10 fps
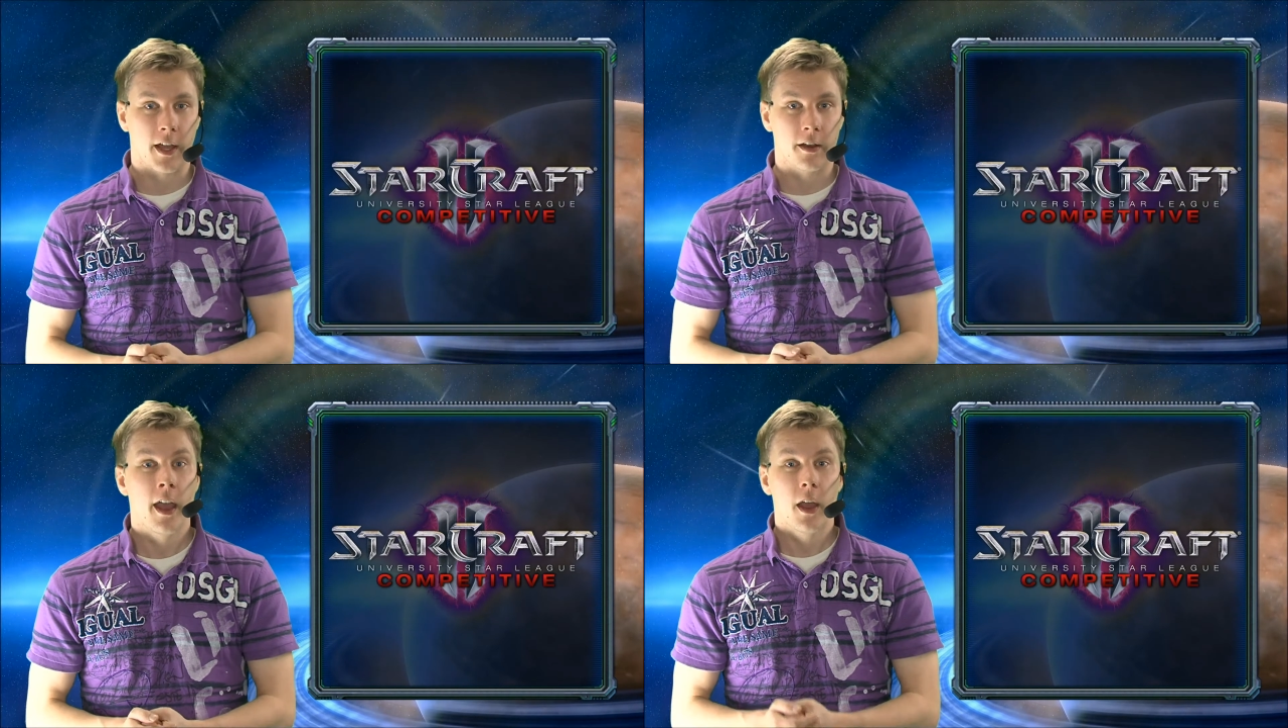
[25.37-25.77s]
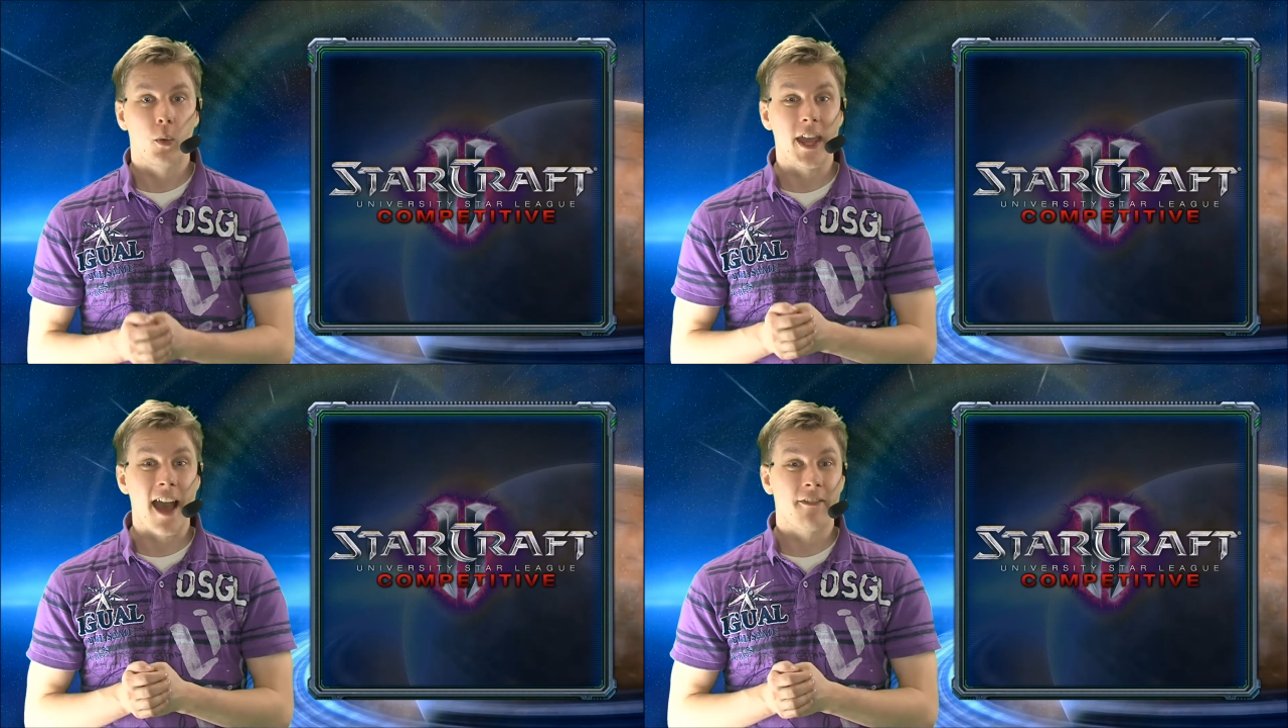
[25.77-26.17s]
and
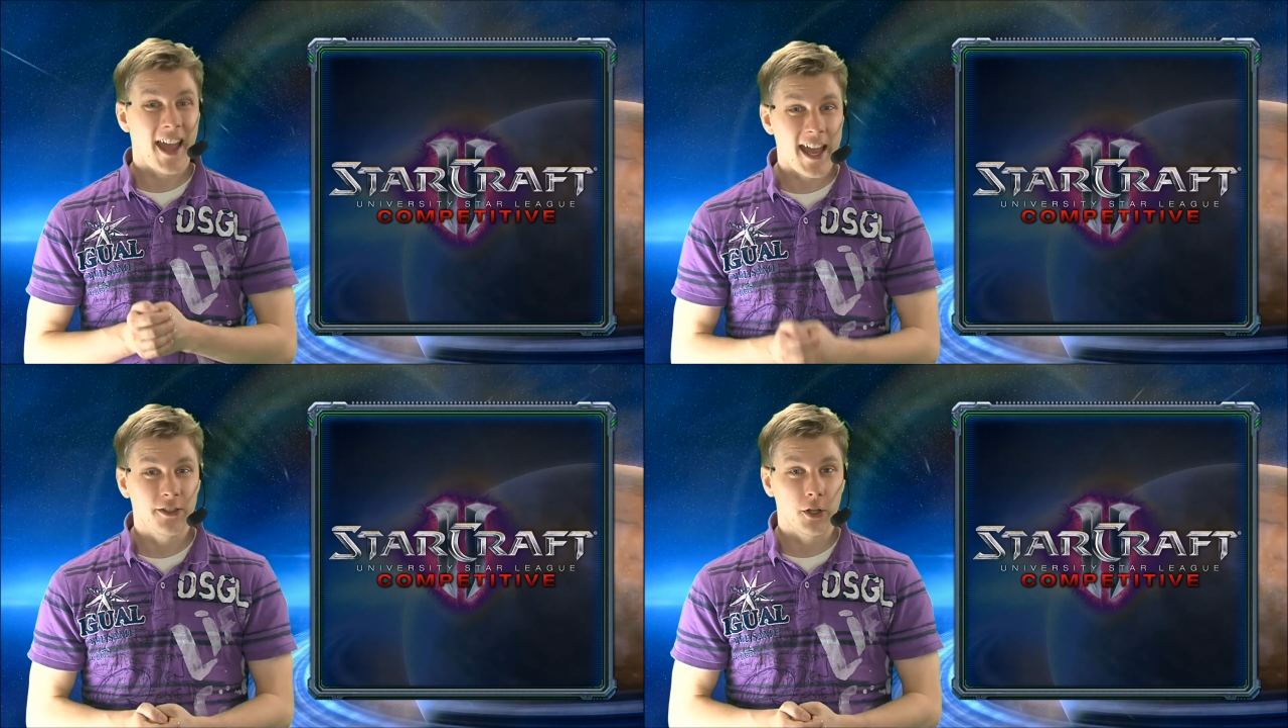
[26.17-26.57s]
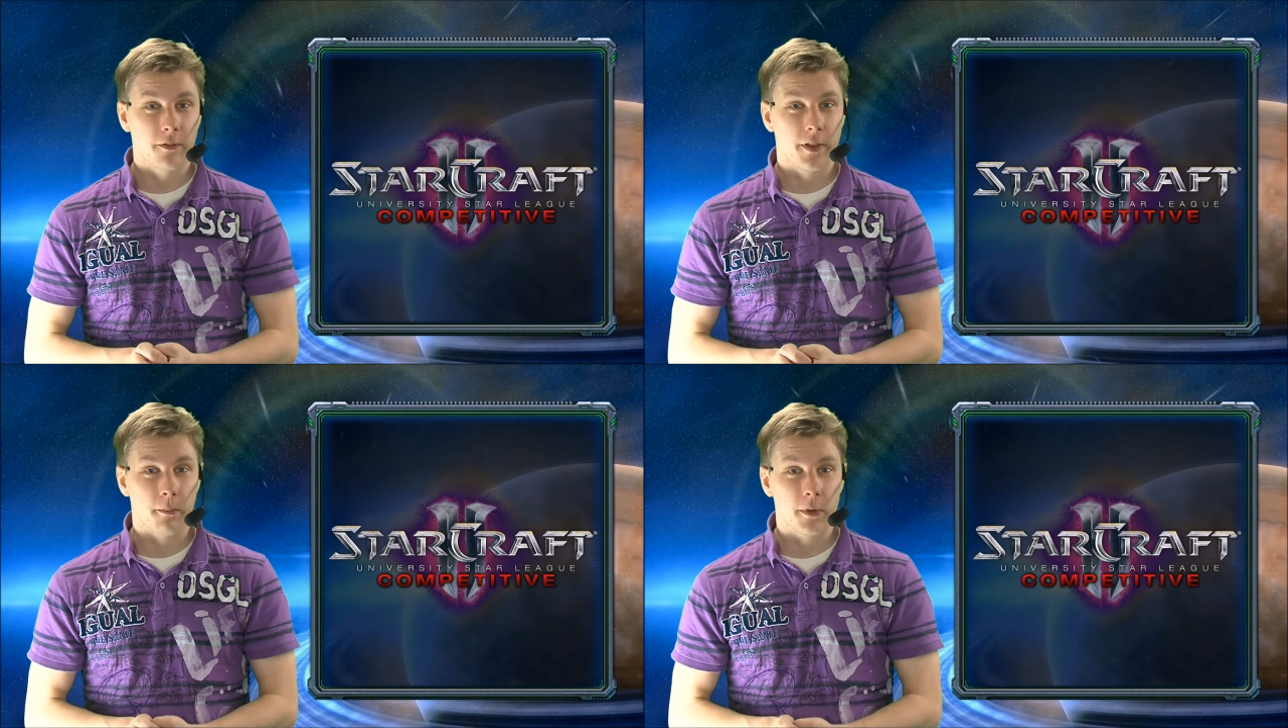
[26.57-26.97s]
we have eight
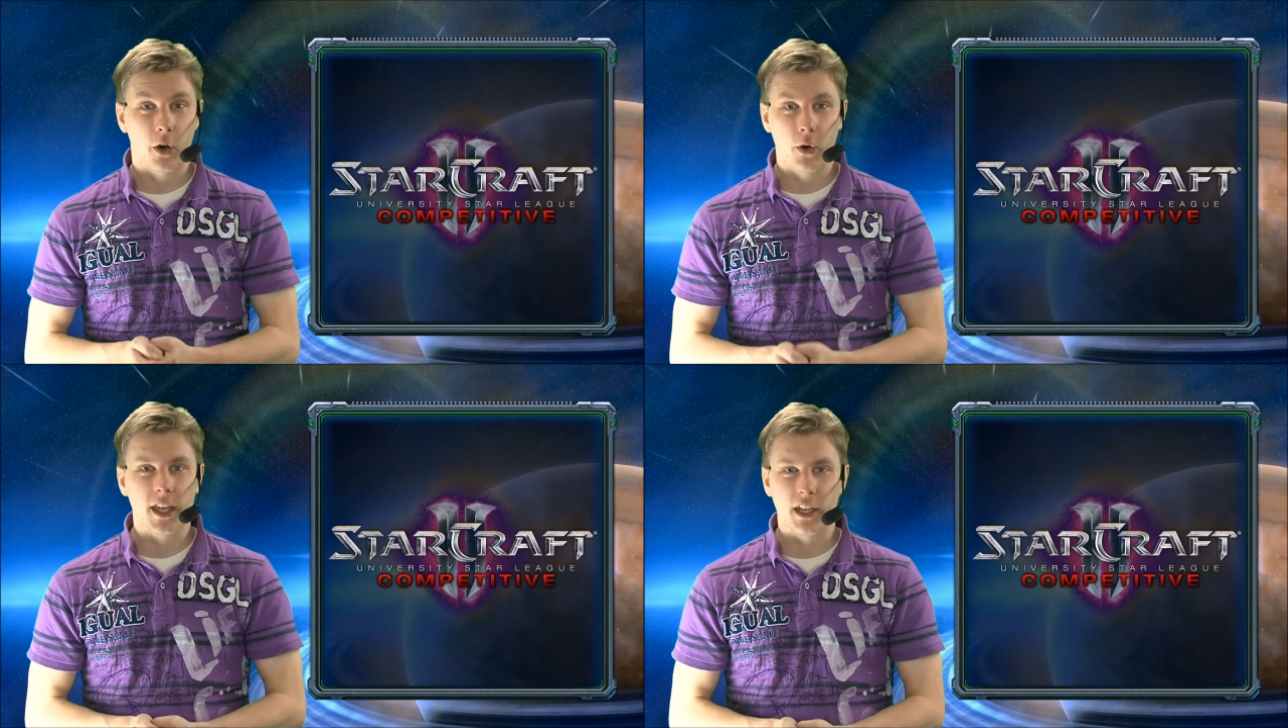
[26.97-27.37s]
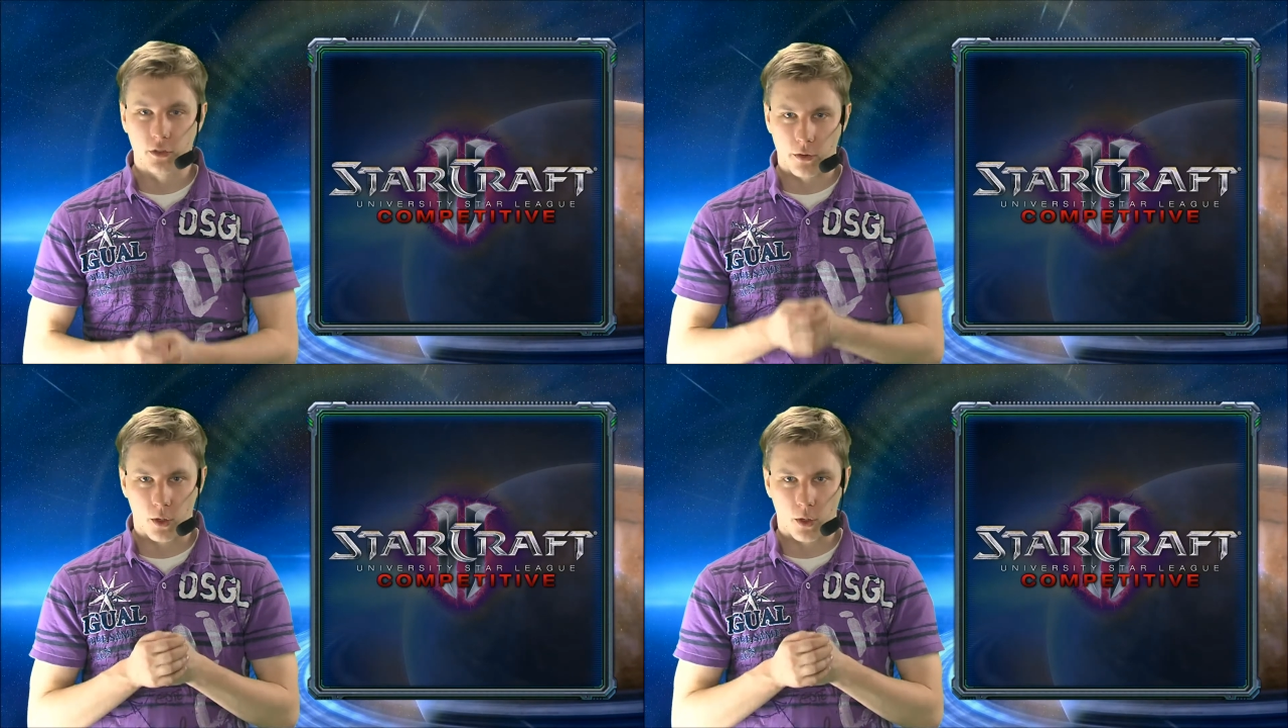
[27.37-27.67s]
of them going into